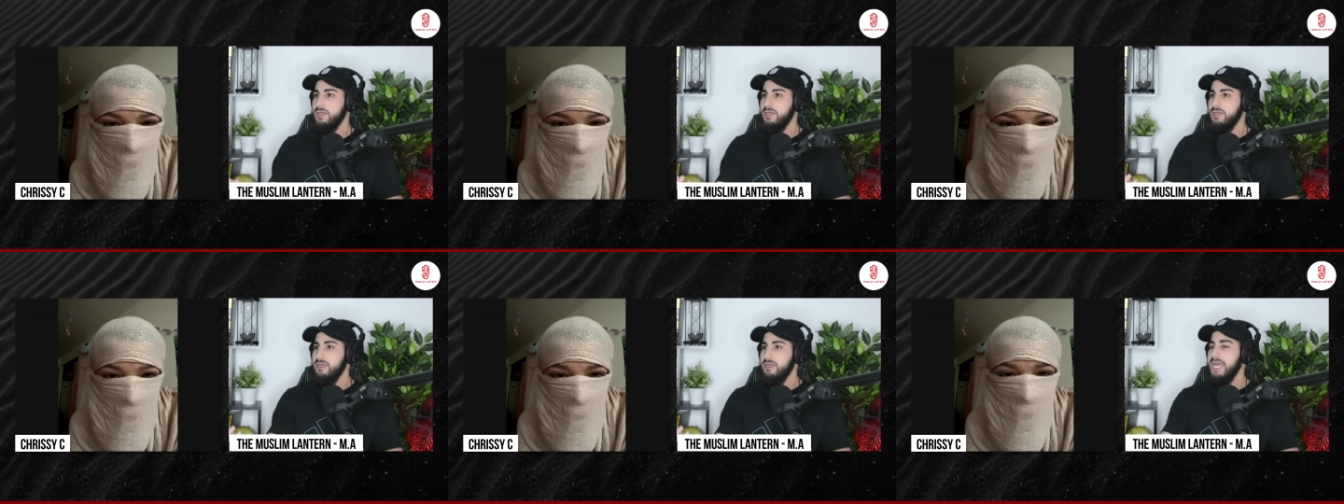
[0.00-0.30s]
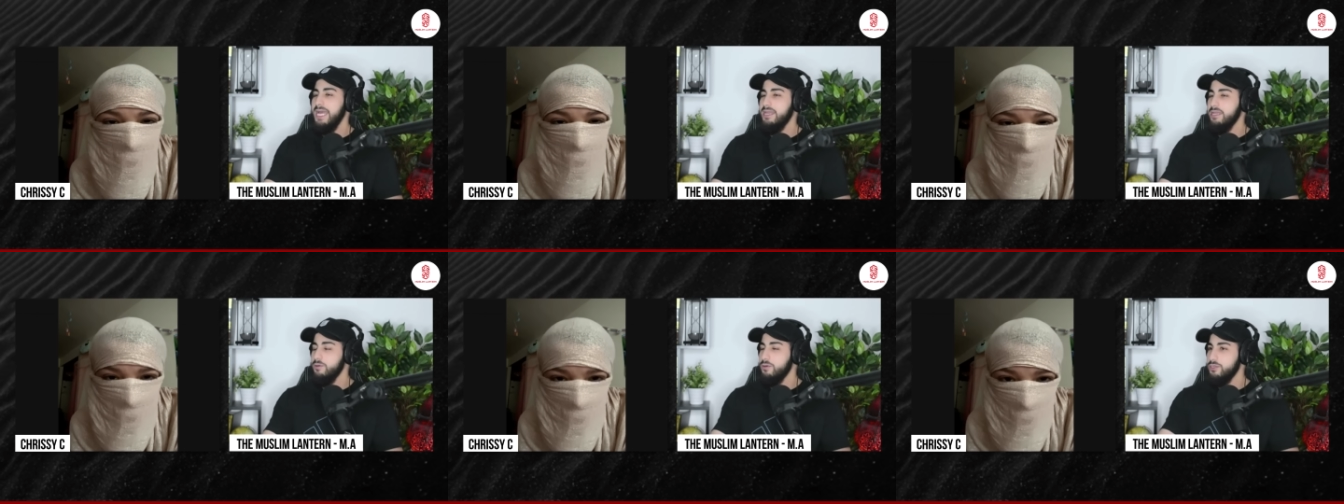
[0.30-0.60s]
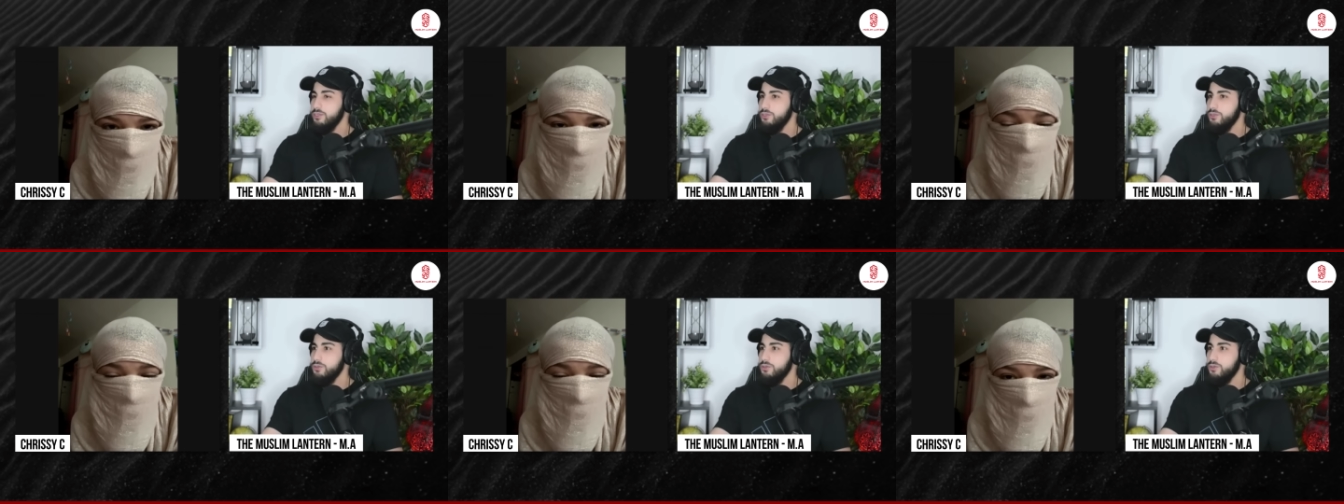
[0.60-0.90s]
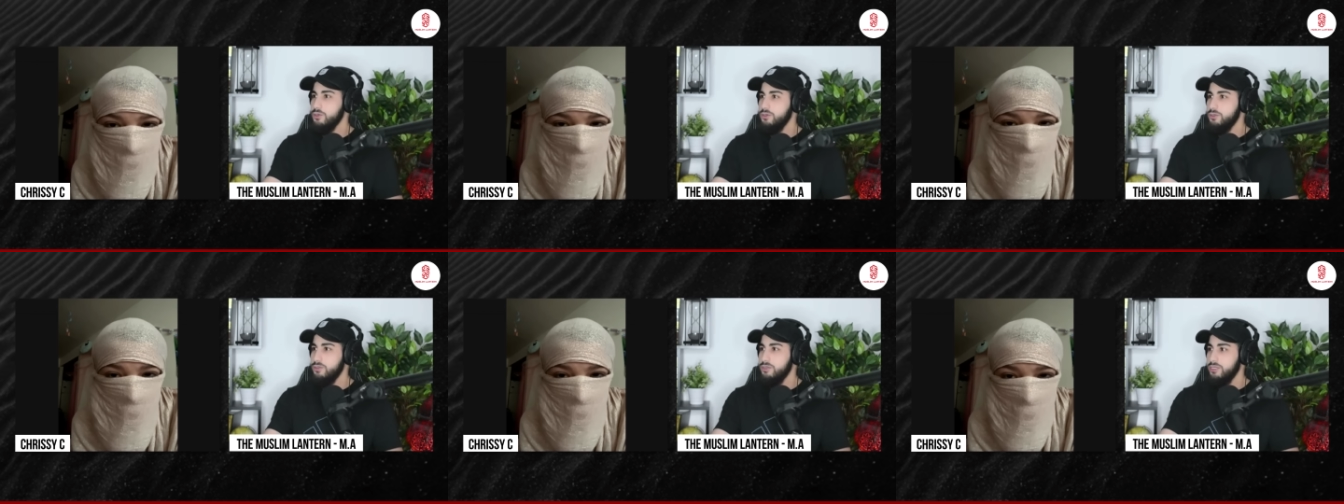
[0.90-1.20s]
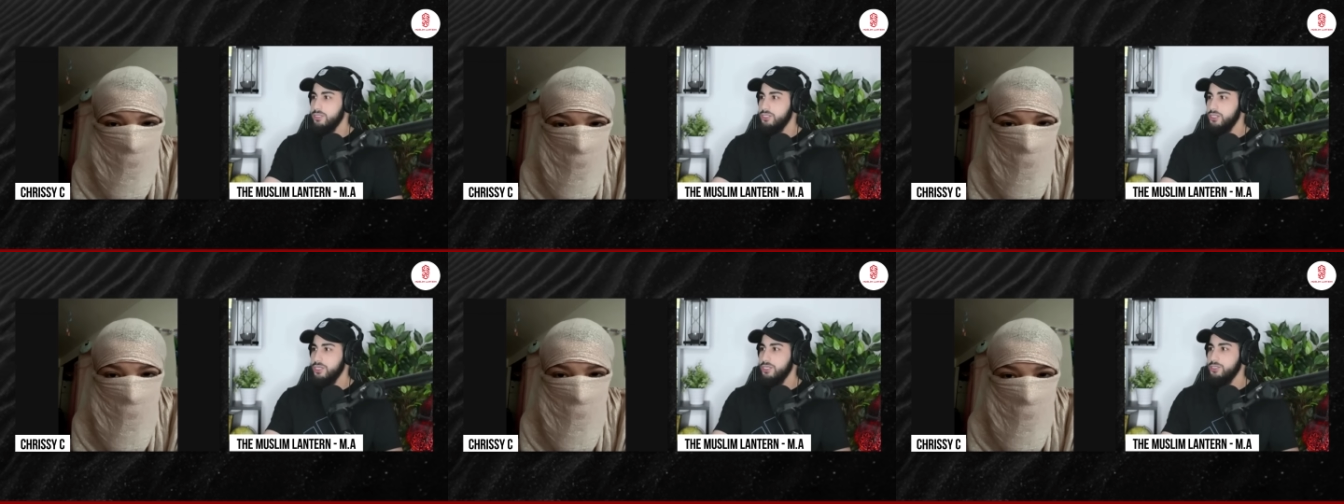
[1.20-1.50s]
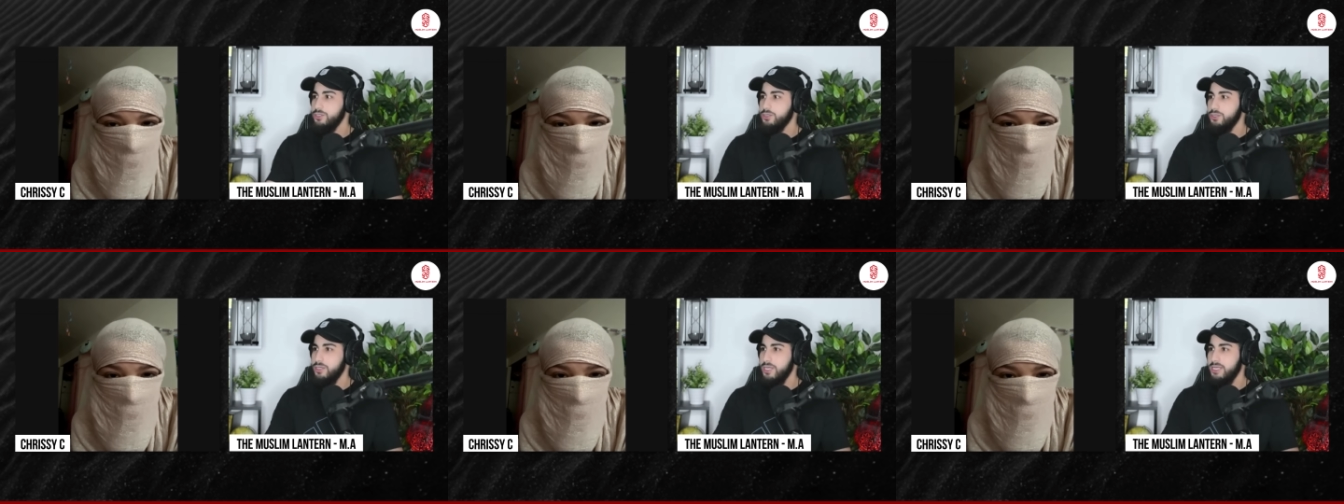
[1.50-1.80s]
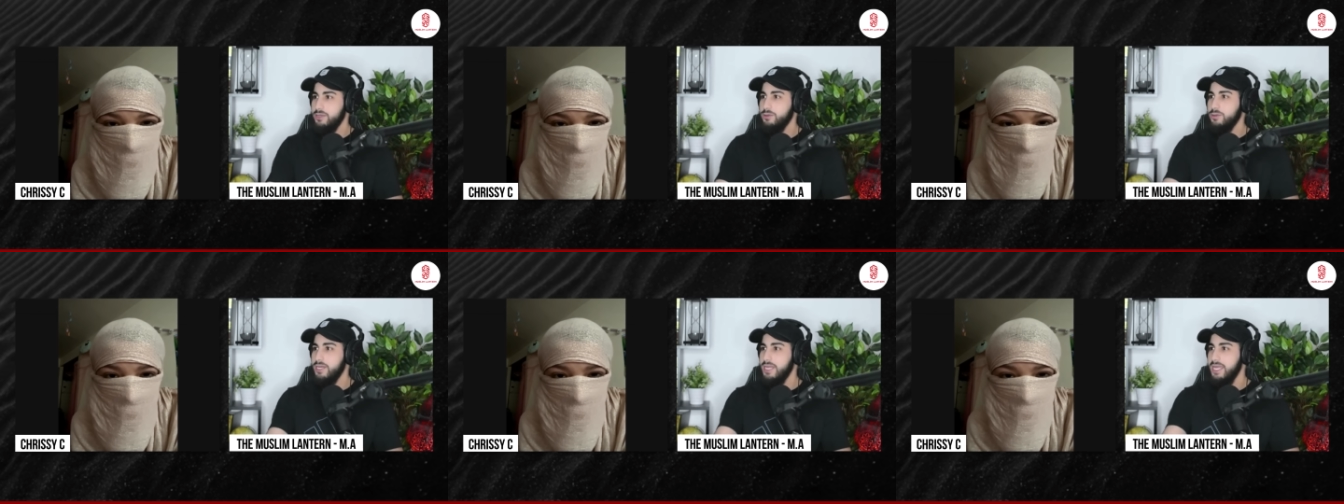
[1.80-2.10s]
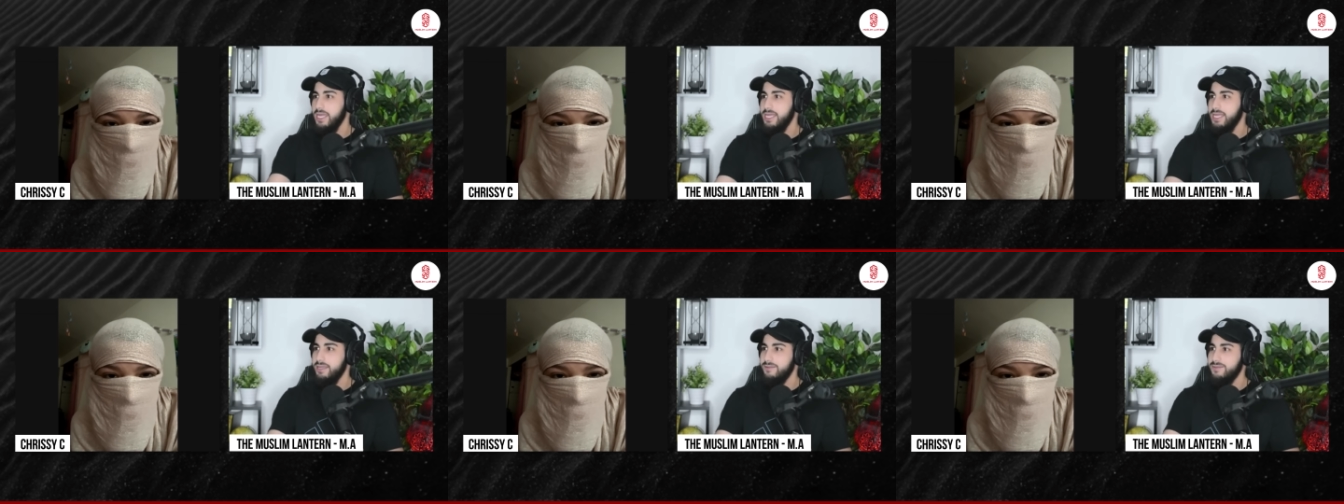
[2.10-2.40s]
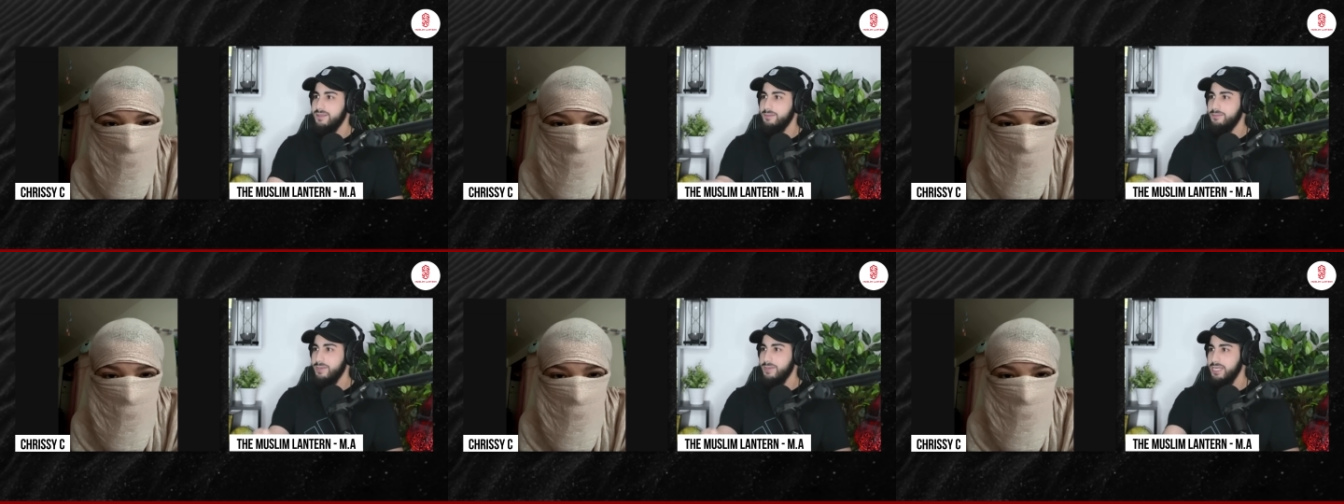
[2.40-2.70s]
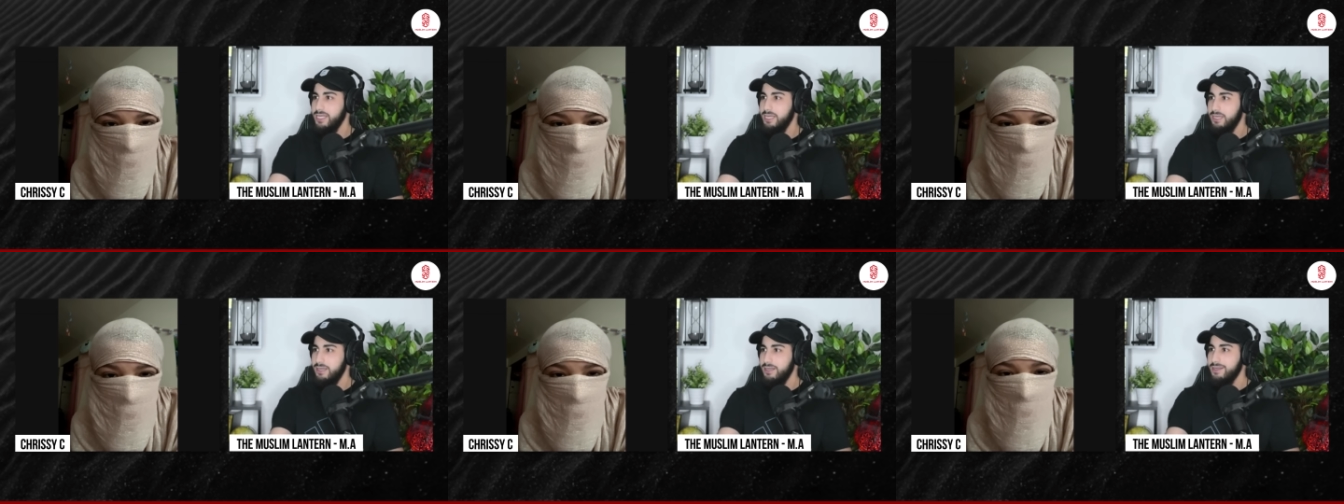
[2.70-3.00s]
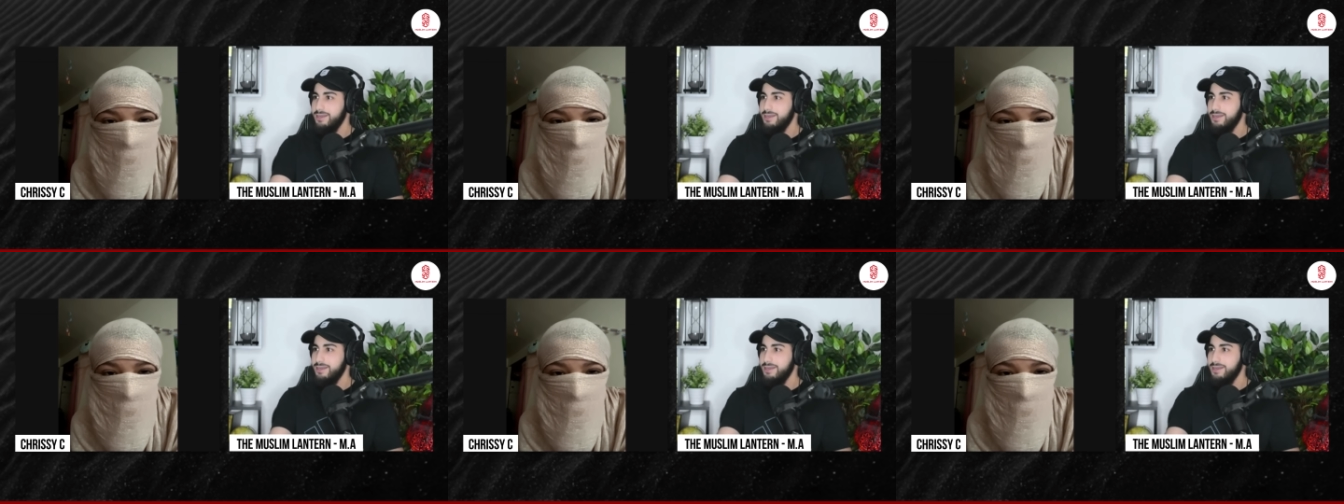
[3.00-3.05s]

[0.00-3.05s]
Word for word: Yeah, they want you to go to the church so you can donate and give them money,